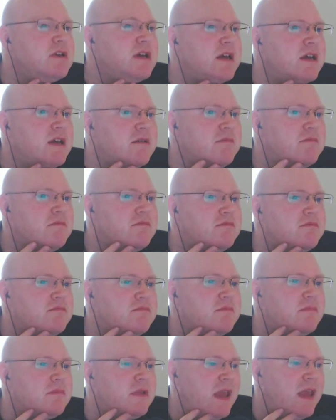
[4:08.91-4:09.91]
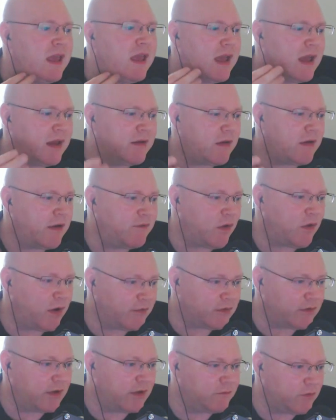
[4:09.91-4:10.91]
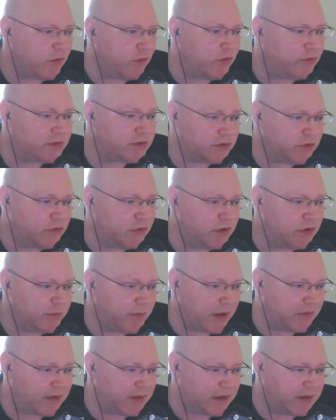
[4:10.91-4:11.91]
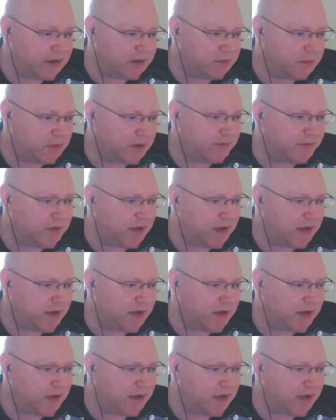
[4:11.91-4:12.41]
I've always known about these, but I